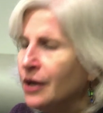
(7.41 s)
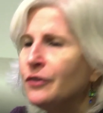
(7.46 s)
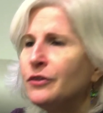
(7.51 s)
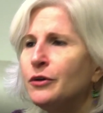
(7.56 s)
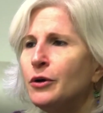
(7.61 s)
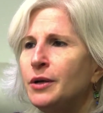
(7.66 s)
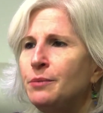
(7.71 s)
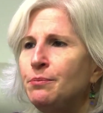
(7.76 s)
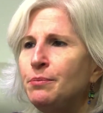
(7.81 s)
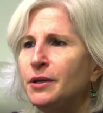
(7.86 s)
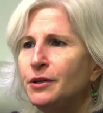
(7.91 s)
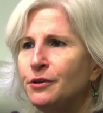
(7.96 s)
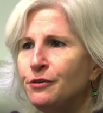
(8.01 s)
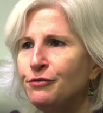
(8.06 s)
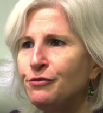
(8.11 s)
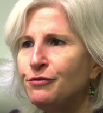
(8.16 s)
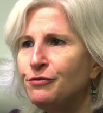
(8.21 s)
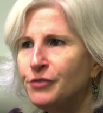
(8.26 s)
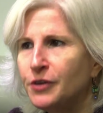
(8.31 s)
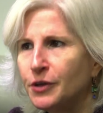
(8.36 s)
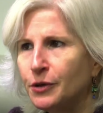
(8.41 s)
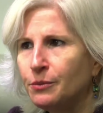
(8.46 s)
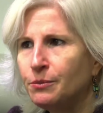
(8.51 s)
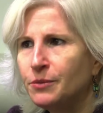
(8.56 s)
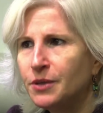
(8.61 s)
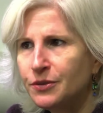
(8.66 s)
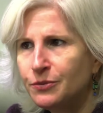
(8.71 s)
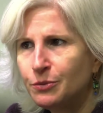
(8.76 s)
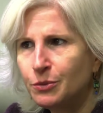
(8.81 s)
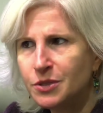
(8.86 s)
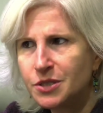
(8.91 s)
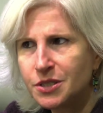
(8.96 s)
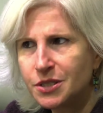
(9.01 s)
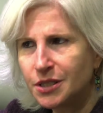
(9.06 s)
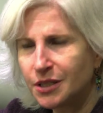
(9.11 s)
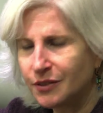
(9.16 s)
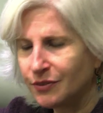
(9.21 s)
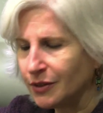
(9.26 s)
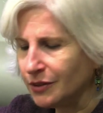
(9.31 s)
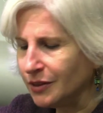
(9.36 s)
There had been a film, this was
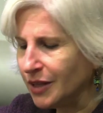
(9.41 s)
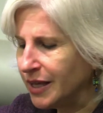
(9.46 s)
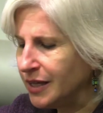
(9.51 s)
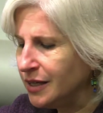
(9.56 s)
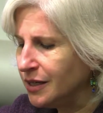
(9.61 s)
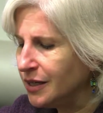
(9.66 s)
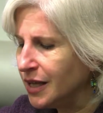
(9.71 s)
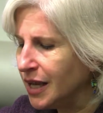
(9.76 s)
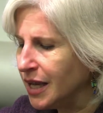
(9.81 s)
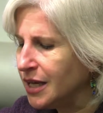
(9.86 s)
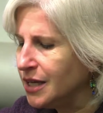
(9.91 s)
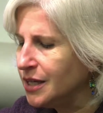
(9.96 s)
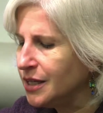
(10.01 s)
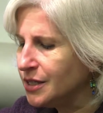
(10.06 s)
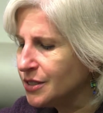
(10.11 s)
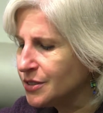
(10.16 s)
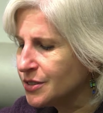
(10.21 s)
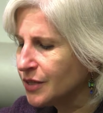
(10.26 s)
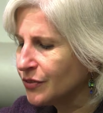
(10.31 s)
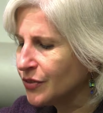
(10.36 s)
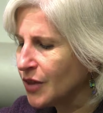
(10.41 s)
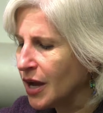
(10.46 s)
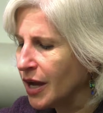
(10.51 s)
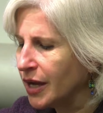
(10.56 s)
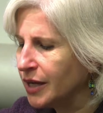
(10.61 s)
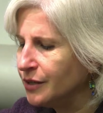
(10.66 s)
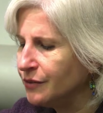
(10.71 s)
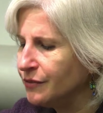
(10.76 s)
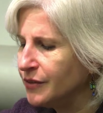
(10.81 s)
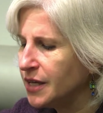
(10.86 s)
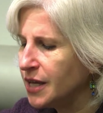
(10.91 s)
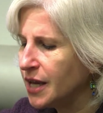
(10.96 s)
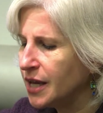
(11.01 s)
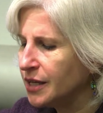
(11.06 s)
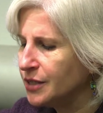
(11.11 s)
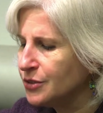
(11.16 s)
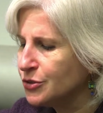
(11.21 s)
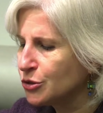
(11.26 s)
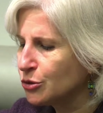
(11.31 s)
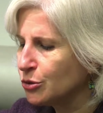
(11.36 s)
in the late 80s, at the height of the
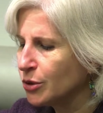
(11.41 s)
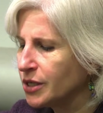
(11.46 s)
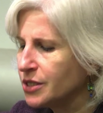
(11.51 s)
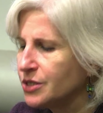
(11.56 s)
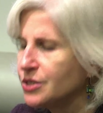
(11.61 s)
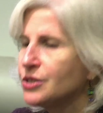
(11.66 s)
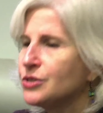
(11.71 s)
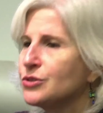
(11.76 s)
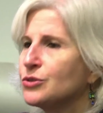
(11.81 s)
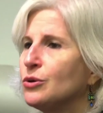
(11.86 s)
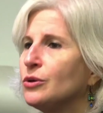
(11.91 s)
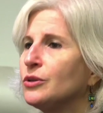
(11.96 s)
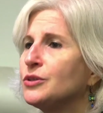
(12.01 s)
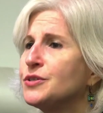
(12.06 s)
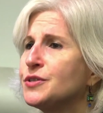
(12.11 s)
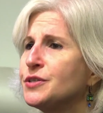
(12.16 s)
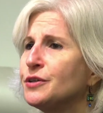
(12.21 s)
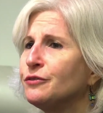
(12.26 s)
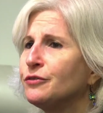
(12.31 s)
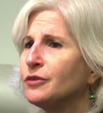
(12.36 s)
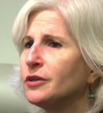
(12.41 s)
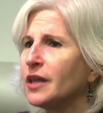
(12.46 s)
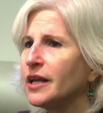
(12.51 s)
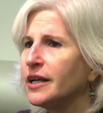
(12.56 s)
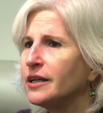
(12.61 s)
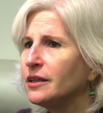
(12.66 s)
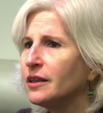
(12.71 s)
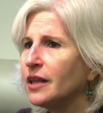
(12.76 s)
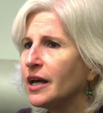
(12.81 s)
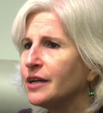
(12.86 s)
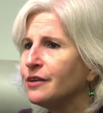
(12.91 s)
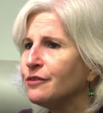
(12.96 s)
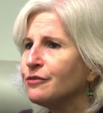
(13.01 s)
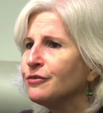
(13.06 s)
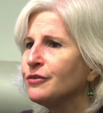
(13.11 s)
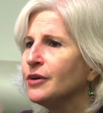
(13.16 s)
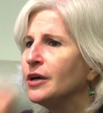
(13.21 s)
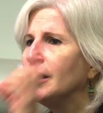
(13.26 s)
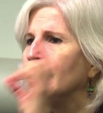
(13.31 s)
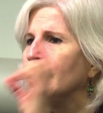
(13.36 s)
AIDS crisis, called Silver Lake Life,